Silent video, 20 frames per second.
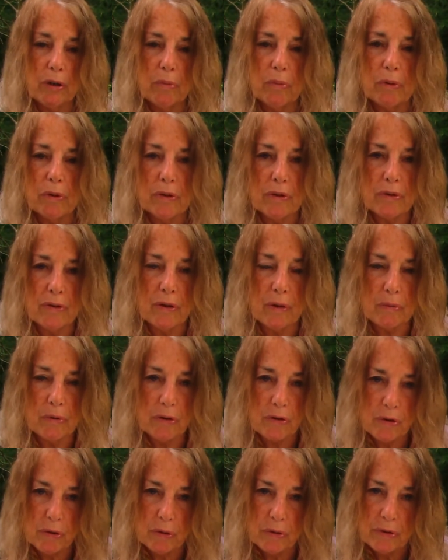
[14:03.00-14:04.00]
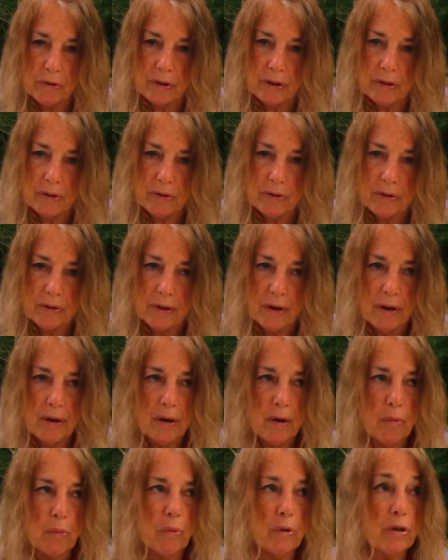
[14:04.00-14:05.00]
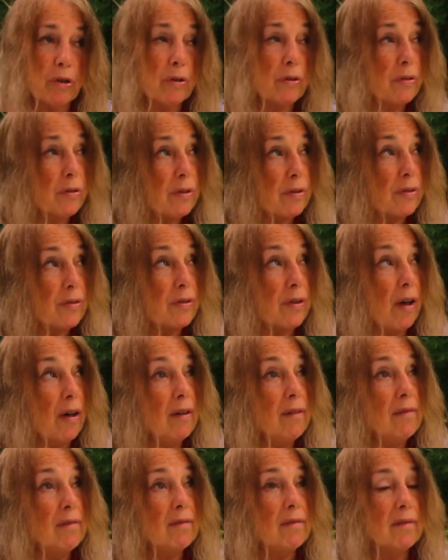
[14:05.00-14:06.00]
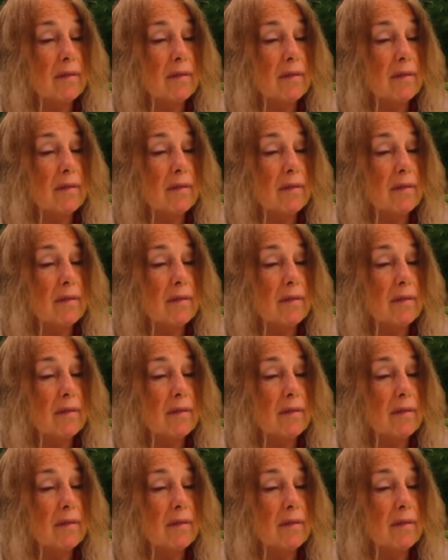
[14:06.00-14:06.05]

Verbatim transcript: with the summer solstice, which is the sun,